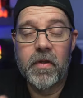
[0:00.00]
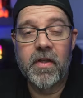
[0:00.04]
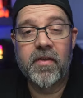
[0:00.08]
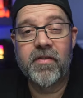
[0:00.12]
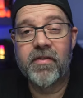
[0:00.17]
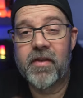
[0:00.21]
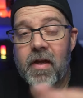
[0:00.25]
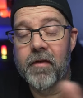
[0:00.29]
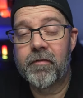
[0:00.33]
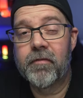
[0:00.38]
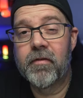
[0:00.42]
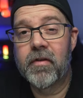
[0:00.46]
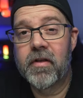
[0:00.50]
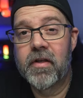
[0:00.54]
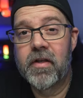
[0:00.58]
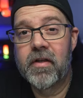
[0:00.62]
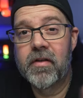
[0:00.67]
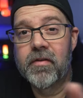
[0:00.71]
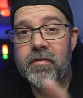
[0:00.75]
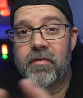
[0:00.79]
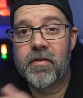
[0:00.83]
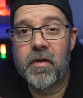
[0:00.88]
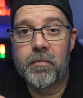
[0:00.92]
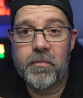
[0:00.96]
it's definitely
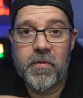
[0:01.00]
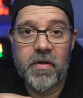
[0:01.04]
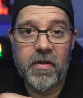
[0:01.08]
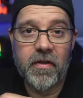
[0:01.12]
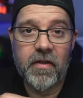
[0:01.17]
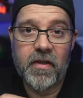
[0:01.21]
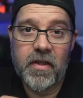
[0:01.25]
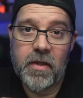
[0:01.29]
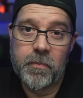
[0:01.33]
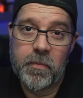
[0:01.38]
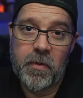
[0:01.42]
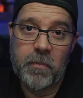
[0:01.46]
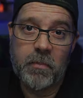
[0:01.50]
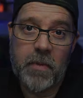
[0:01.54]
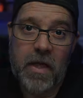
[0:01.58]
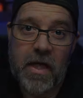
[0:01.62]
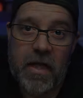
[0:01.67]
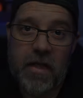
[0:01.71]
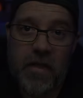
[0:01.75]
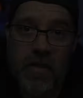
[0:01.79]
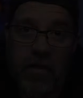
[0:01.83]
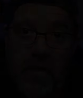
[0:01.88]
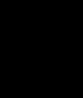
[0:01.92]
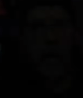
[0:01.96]
something to keep in
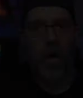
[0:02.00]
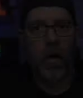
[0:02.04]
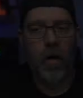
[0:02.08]
mind.